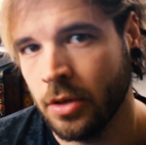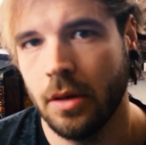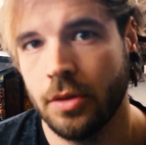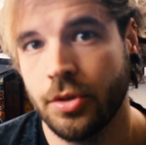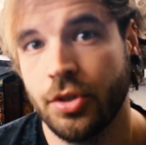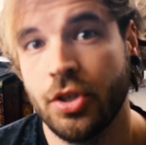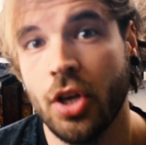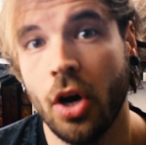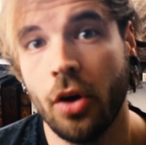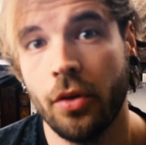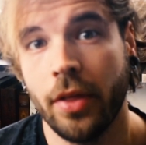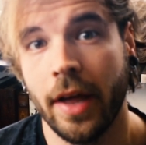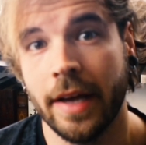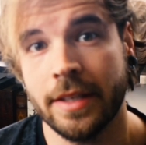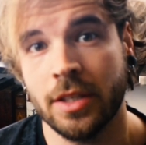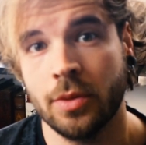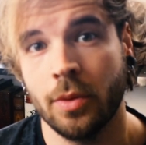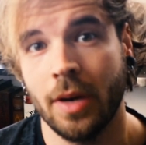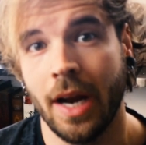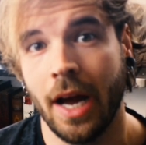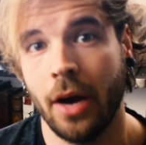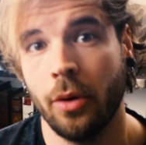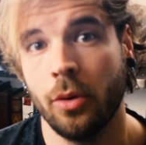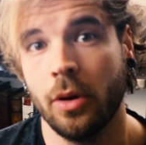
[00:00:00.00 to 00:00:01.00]
So that's
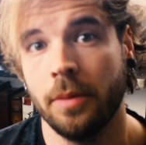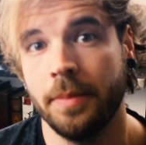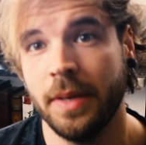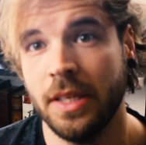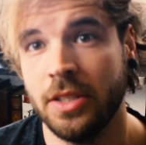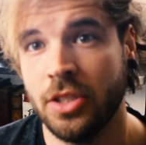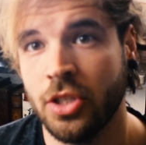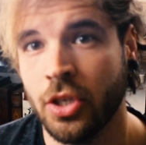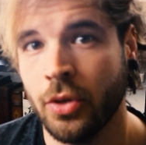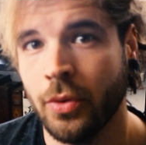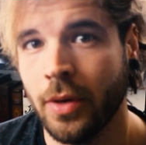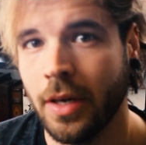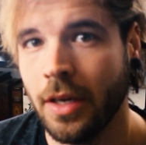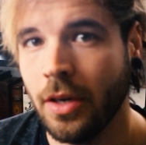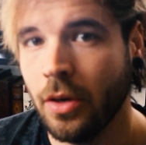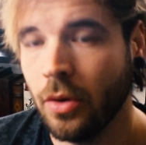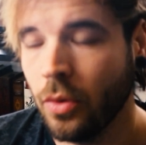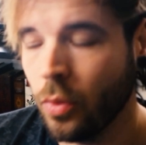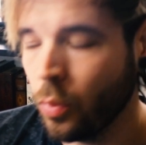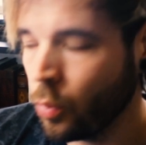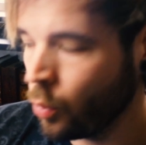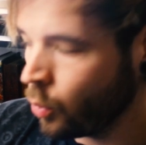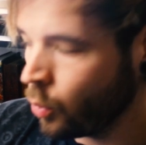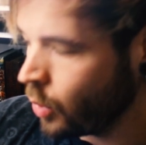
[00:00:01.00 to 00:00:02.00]
what I will be doing
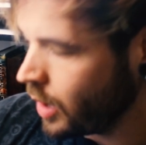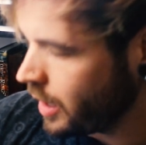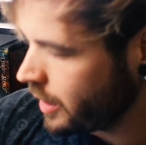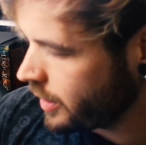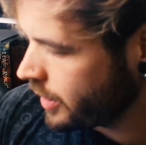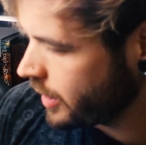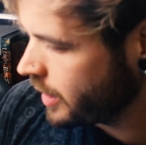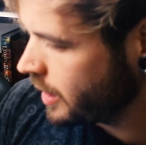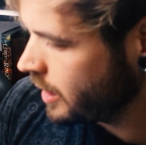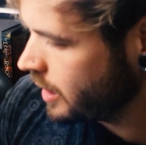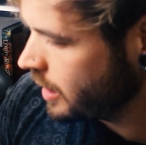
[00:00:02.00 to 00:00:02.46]
with